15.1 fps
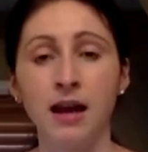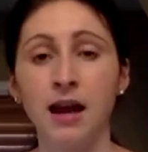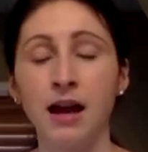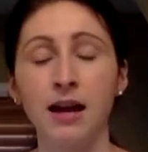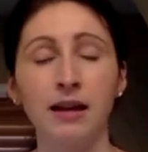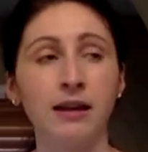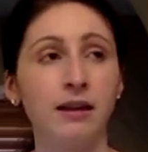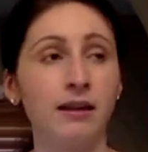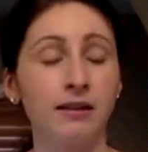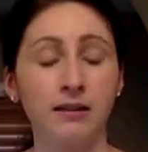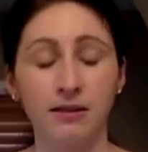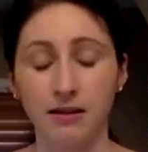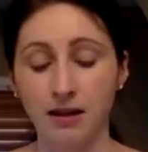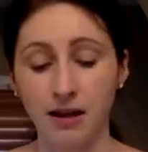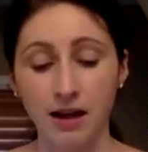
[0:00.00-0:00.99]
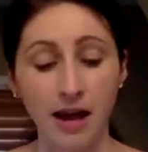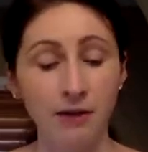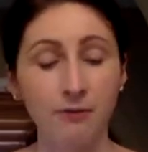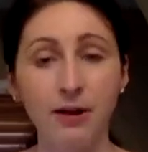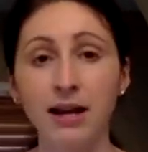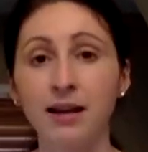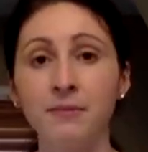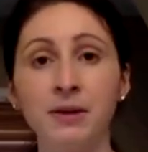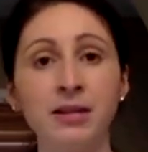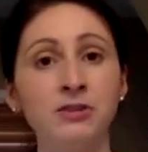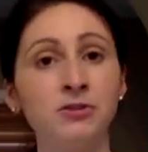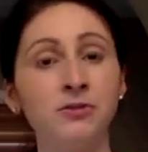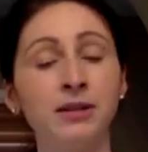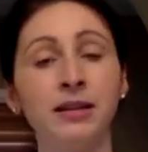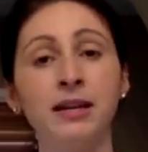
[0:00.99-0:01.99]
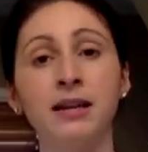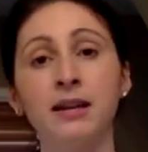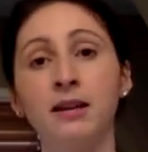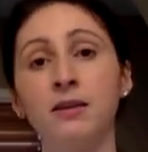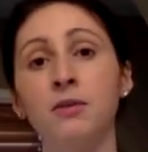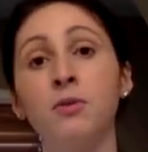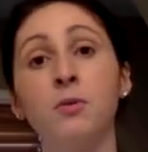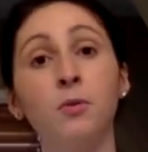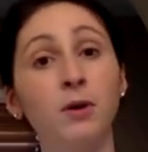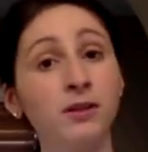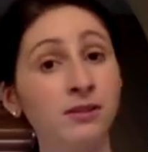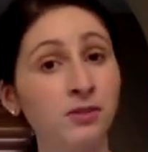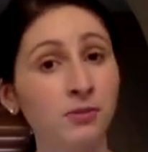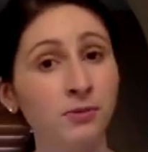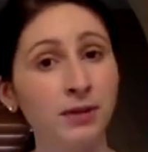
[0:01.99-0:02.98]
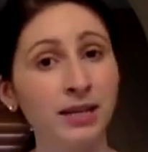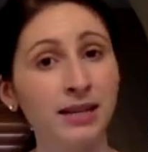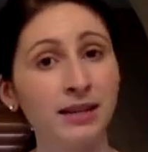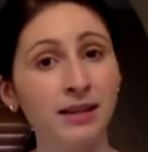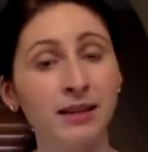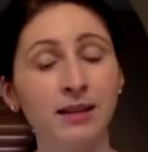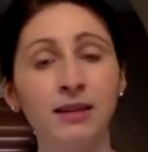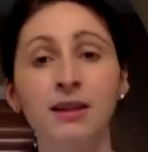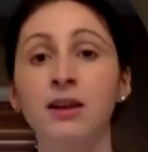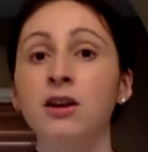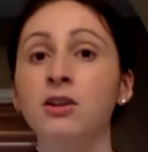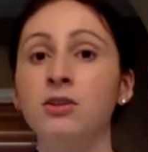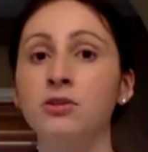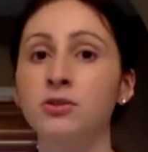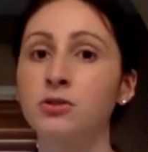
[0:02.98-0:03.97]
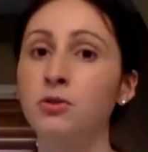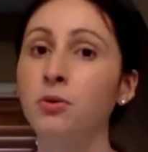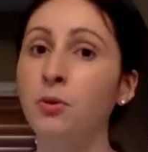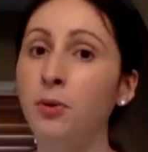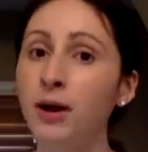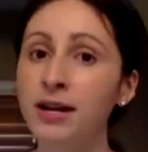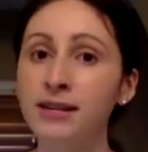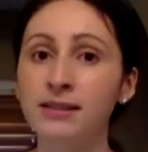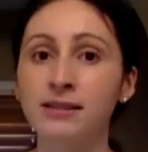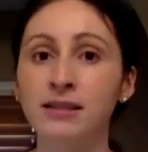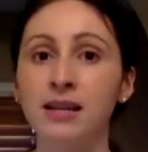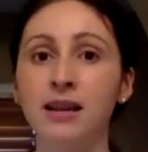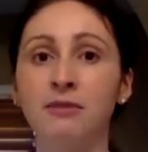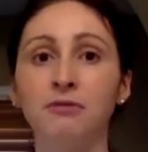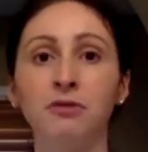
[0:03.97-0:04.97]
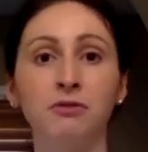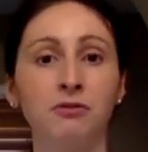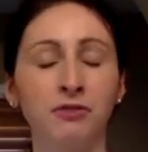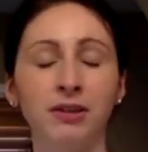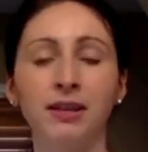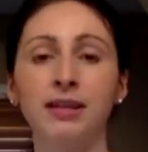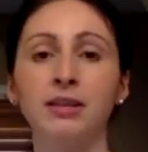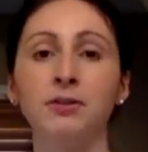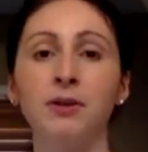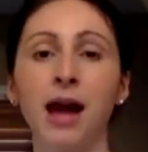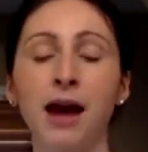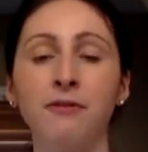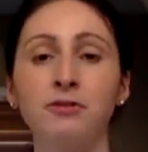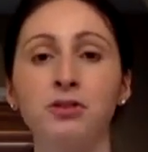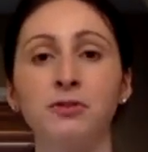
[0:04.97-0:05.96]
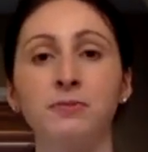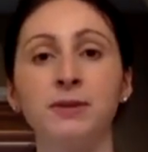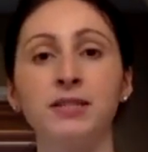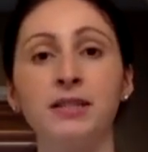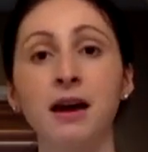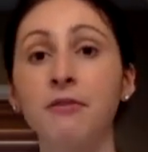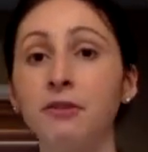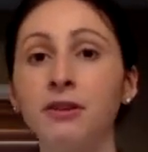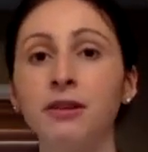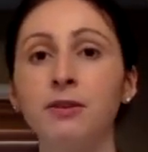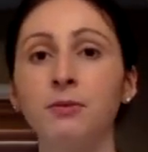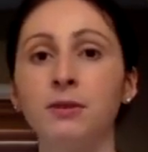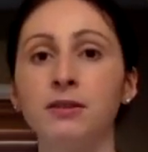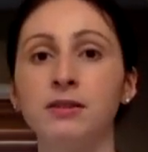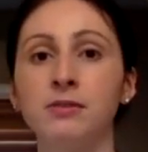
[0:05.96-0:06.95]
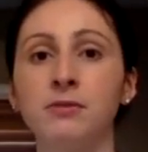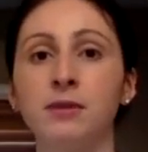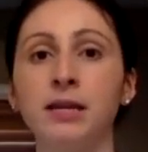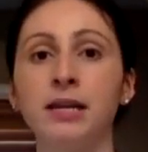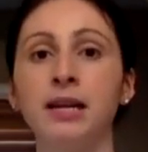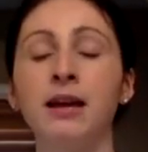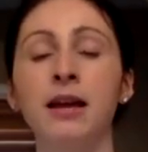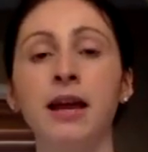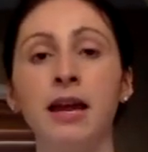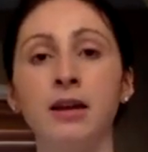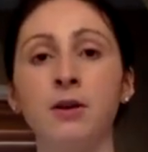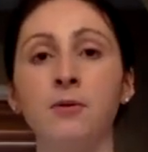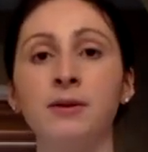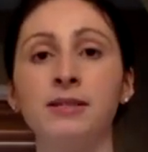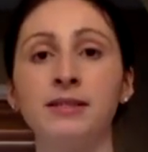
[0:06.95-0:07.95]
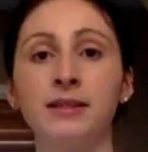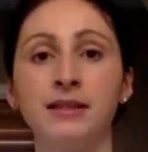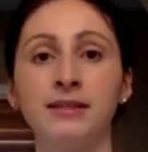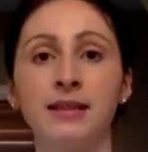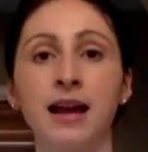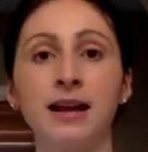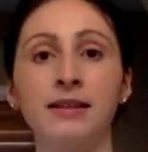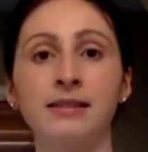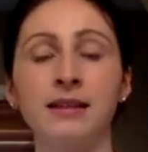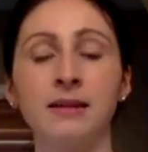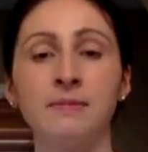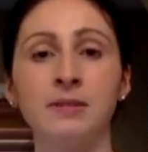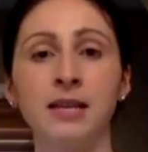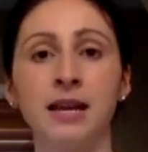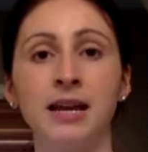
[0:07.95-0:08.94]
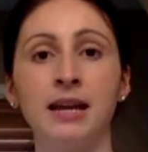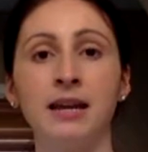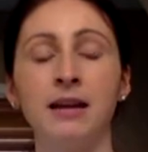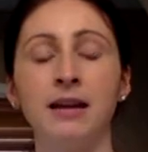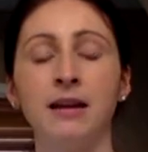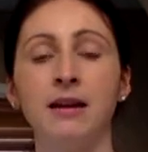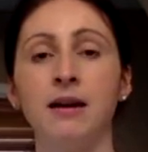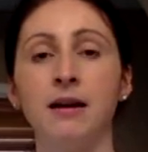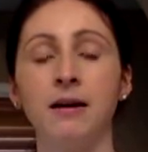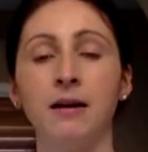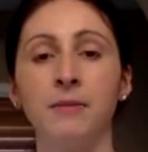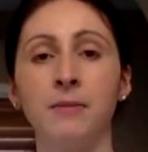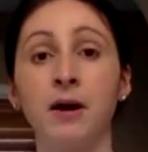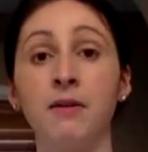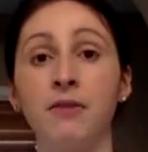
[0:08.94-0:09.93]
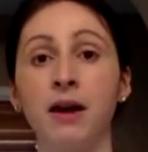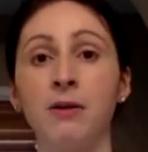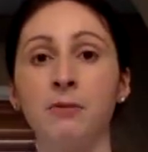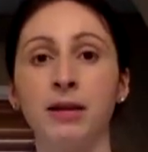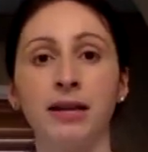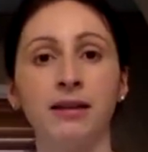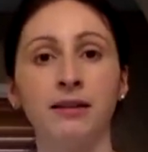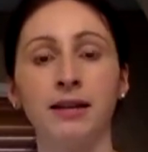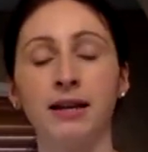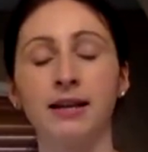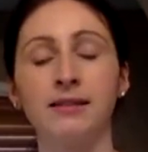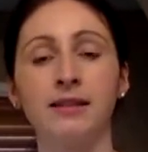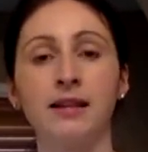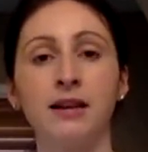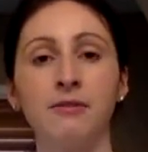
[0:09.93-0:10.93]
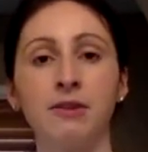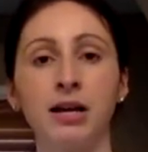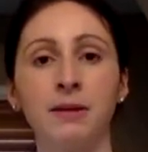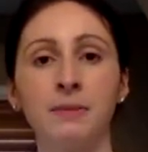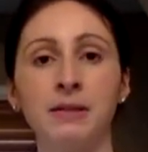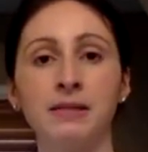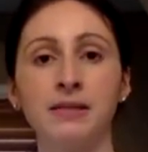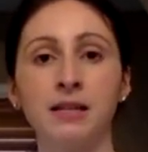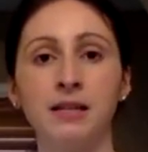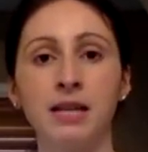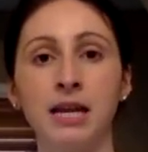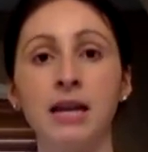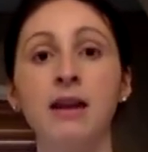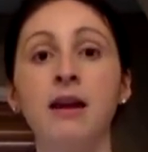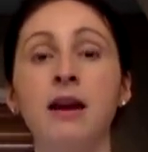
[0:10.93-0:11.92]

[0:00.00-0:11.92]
I recommend doing it once a week, twice if you feel like you have to, but definitely once a week, and always the exact same day of that week. And like I said, I recommend Sunday.